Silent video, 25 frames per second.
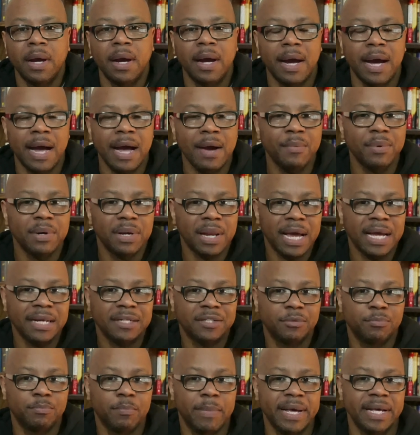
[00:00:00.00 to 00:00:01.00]
I would like
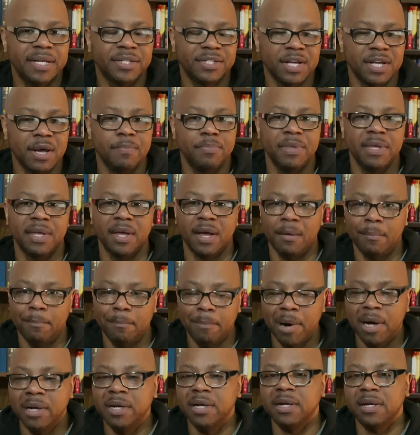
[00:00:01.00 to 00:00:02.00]
to make something
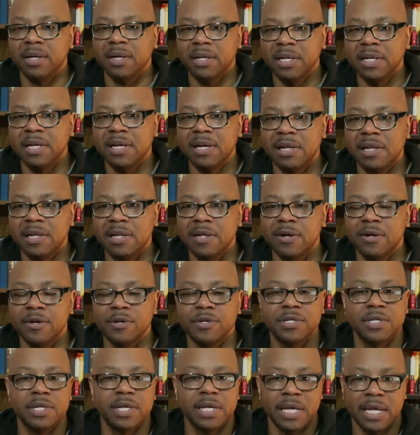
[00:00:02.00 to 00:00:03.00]
abundantly clear
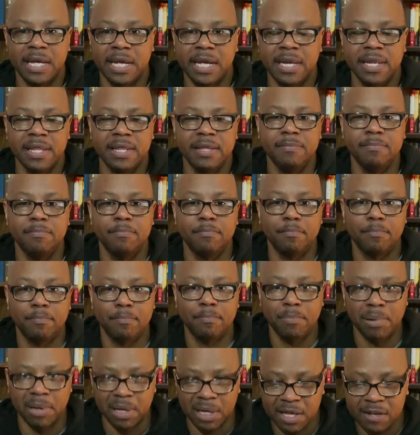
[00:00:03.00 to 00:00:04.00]
to any
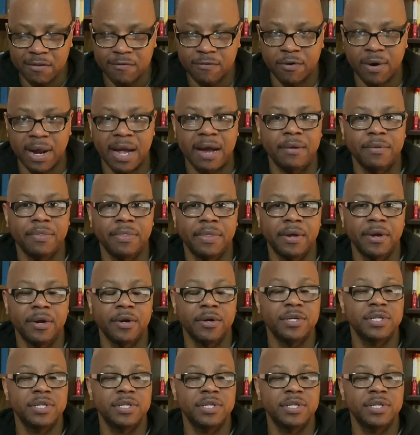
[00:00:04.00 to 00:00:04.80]
believer out there,